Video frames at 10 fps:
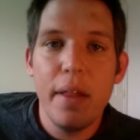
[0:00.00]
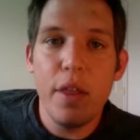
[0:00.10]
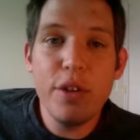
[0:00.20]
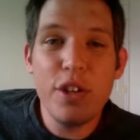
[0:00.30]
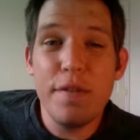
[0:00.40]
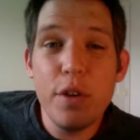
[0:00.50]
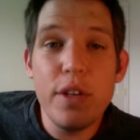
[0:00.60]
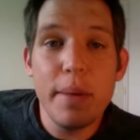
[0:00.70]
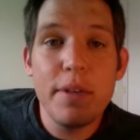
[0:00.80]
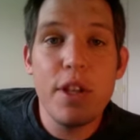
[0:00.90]
Those are a few
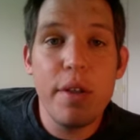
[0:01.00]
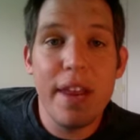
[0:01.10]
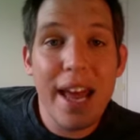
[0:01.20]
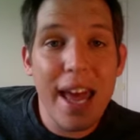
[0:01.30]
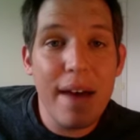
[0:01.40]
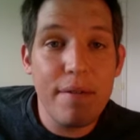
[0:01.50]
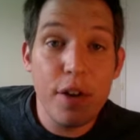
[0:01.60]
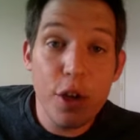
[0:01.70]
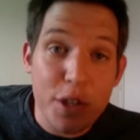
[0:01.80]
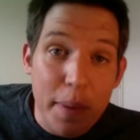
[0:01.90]
tips, though, that I have for
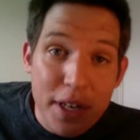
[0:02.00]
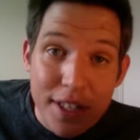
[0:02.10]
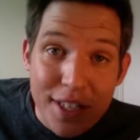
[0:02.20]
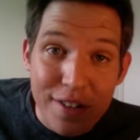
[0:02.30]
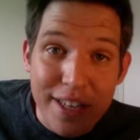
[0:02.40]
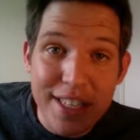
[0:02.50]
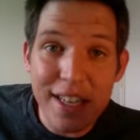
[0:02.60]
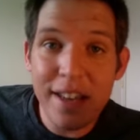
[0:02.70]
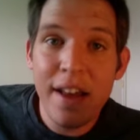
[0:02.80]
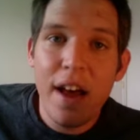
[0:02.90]
you, especially
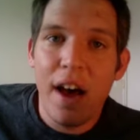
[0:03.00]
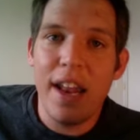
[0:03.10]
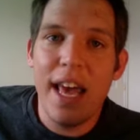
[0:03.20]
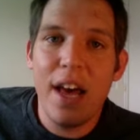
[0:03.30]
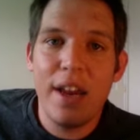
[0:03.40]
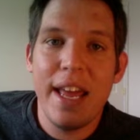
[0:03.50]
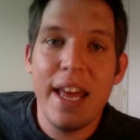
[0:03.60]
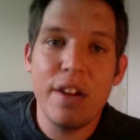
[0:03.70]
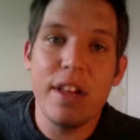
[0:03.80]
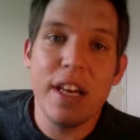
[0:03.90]
Teresa, on how to
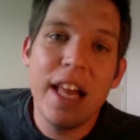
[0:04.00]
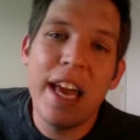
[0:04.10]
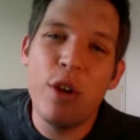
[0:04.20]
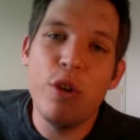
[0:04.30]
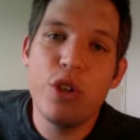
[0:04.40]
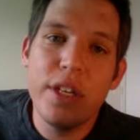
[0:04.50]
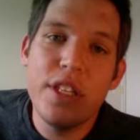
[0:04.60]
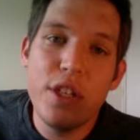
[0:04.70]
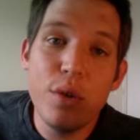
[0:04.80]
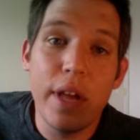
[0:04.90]
handle a client who
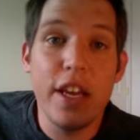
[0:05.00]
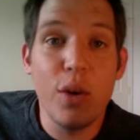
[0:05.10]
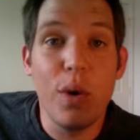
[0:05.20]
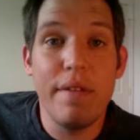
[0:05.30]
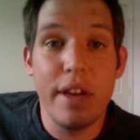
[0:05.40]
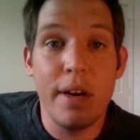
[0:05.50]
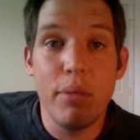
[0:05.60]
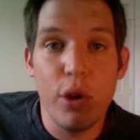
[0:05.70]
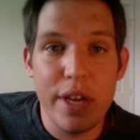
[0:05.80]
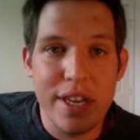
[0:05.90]
treats you like you're one of their
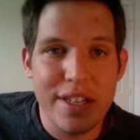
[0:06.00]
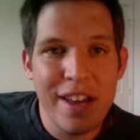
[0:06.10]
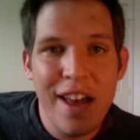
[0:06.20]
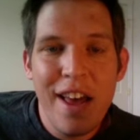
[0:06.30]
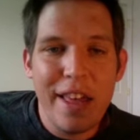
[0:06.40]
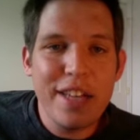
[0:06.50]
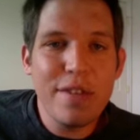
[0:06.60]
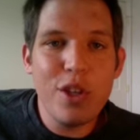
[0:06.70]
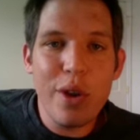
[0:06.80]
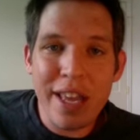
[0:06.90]
employees. Thanks for
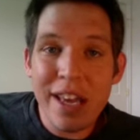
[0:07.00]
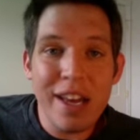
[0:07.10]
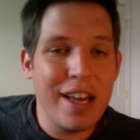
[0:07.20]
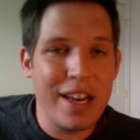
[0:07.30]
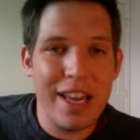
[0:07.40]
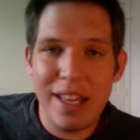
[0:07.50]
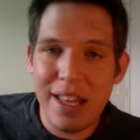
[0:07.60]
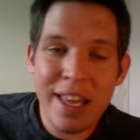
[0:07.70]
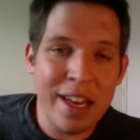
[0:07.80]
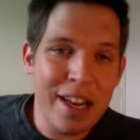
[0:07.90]
tuning
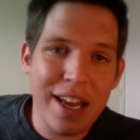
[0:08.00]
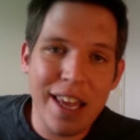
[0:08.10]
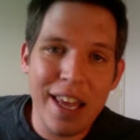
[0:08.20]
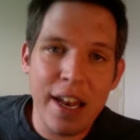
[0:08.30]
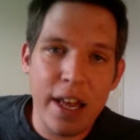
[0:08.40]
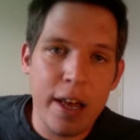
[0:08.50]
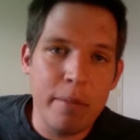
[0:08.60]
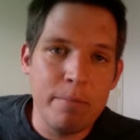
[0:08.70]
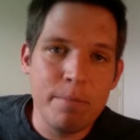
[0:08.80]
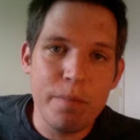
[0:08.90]
in.
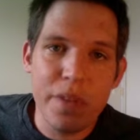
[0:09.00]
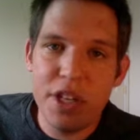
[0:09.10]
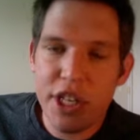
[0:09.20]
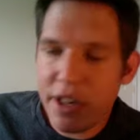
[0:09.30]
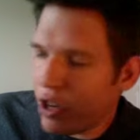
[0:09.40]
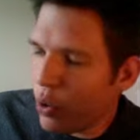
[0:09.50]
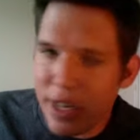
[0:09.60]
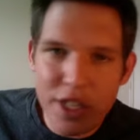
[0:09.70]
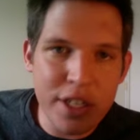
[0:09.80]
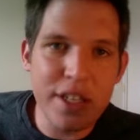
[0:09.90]
Again, share your
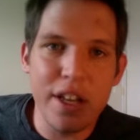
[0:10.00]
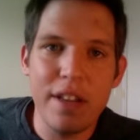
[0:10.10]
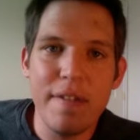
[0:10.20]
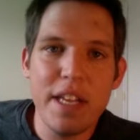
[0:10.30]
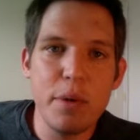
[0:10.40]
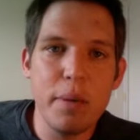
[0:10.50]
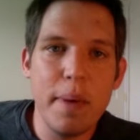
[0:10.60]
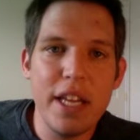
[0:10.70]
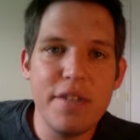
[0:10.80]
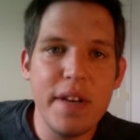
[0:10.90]
questions on the Facebook
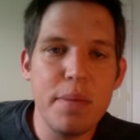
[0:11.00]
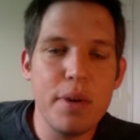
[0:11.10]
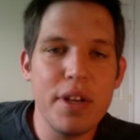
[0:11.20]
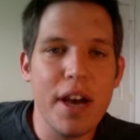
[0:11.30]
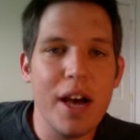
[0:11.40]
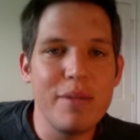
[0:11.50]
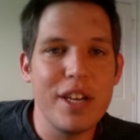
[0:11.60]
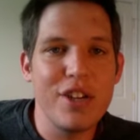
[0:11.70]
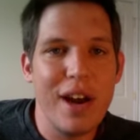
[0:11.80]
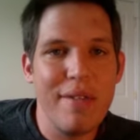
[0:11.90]
page,
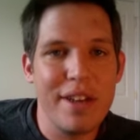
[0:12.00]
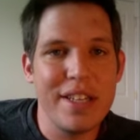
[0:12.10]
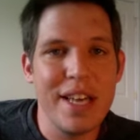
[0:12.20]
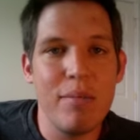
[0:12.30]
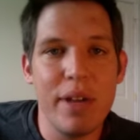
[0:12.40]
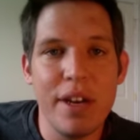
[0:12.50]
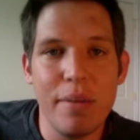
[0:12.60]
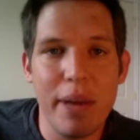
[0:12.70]
facebook.com/graphicdesignblender.